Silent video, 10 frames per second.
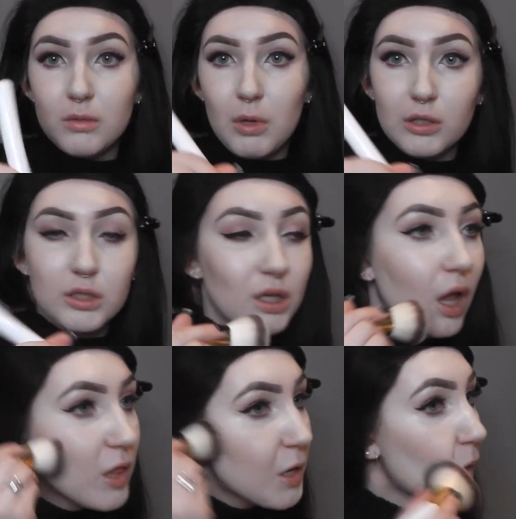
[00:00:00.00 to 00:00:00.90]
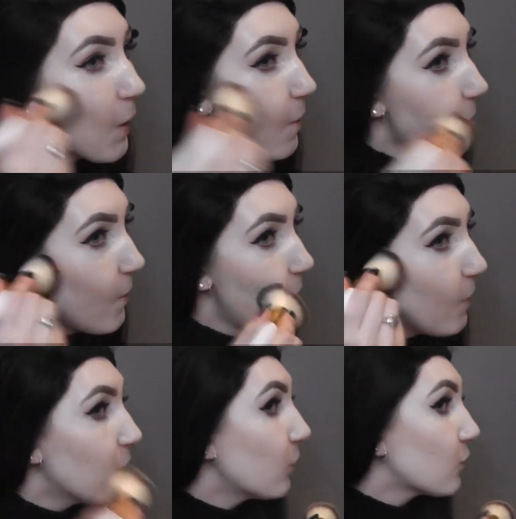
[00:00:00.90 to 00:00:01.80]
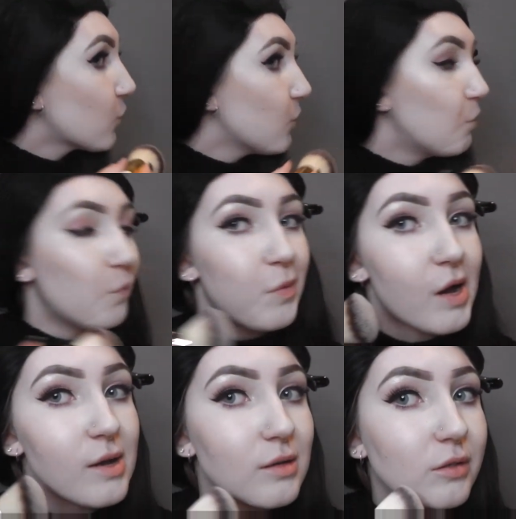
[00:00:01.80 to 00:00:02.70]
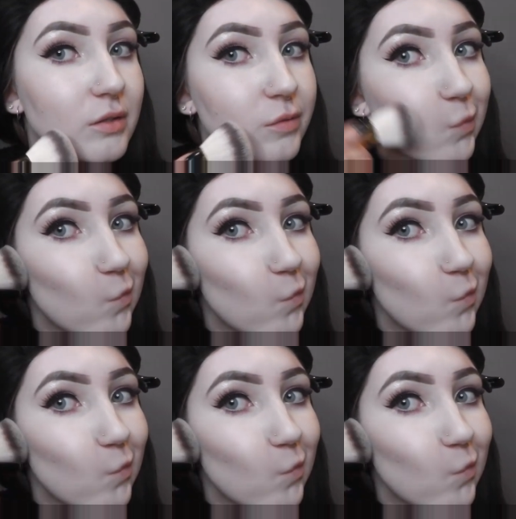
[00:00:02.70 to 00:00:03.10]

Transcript: them all together. It looks the best.